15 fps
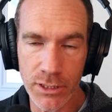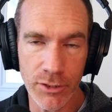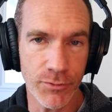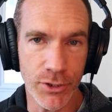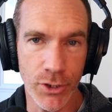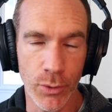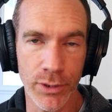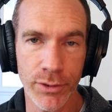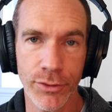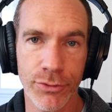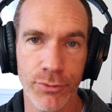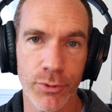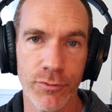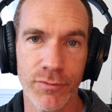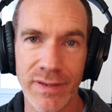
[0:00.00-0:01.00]
If you're going
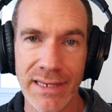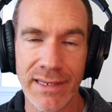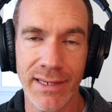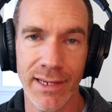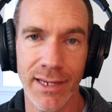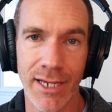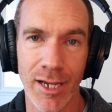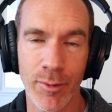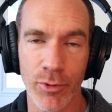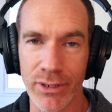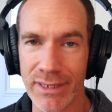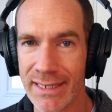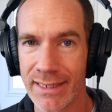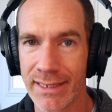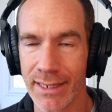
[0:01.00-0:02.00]
through VCam or
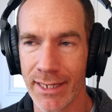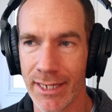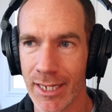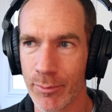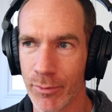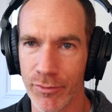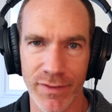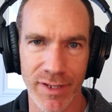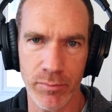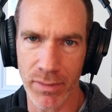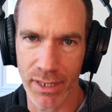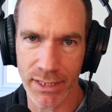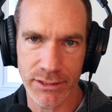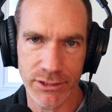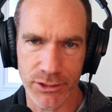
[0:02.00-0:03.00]
eCam or
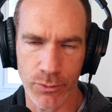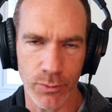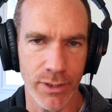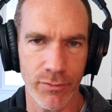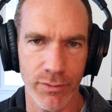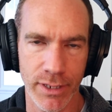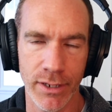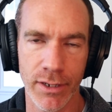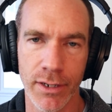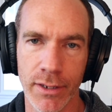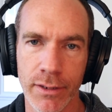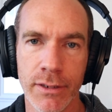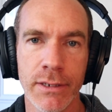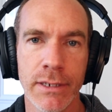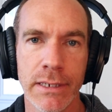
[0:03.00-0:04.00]
vMix or whatever they
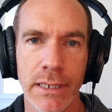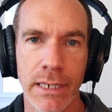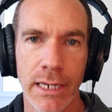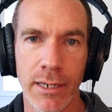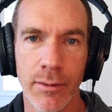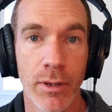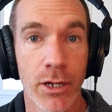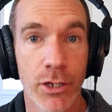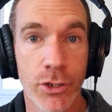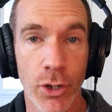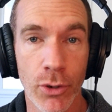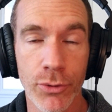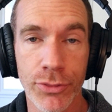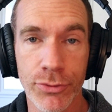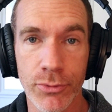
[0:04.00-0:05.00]
are,
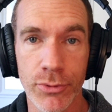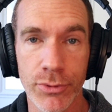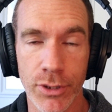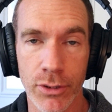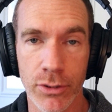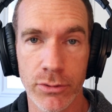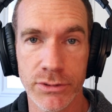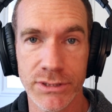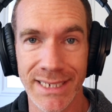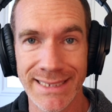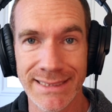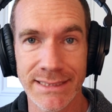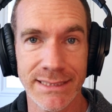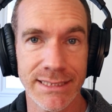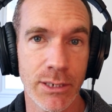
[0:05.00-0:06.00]
go through those
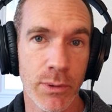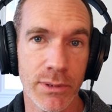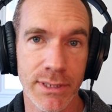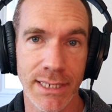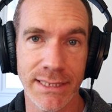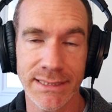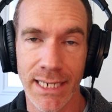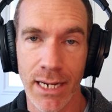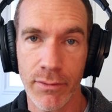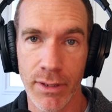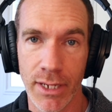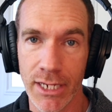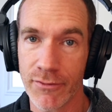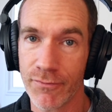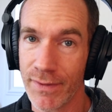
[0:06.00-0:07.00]
and see what they sound like.